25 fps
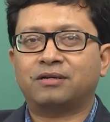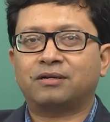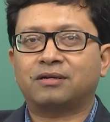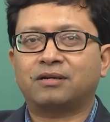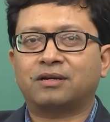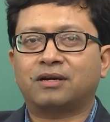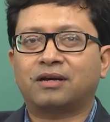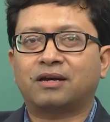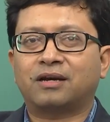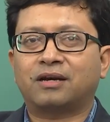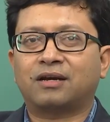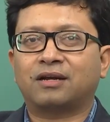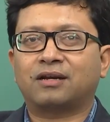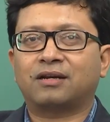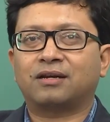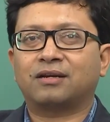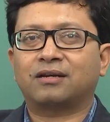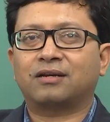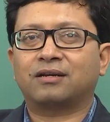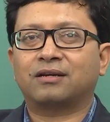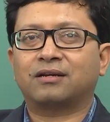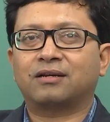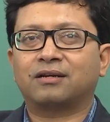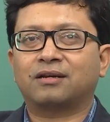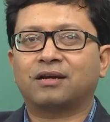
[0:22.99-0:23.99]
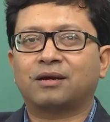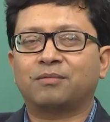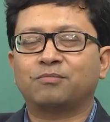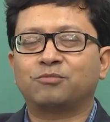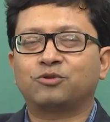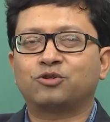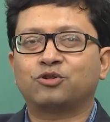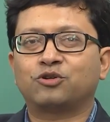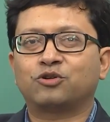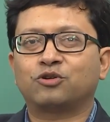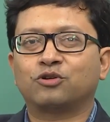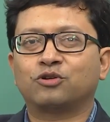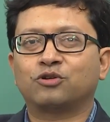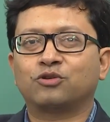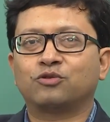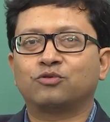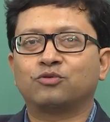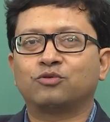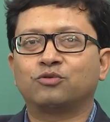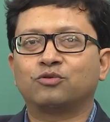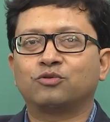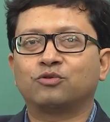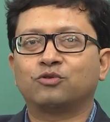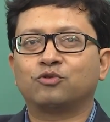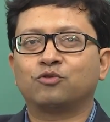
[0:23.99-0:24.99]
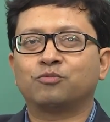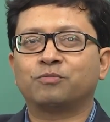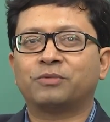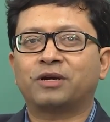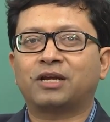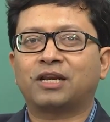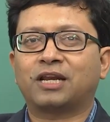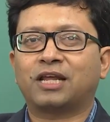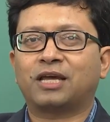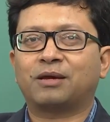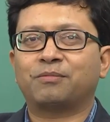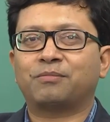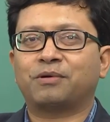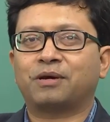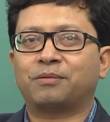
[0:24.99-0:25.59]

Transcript: and I am sure you know my name.